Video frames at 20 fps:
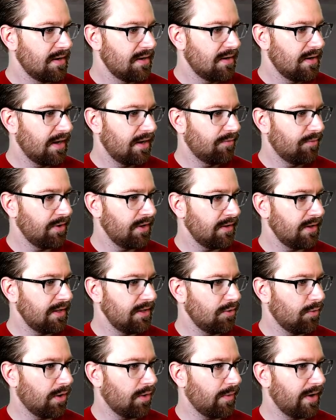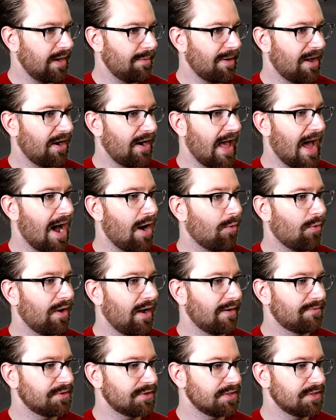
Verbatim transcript: And really, you want to wait about an hour after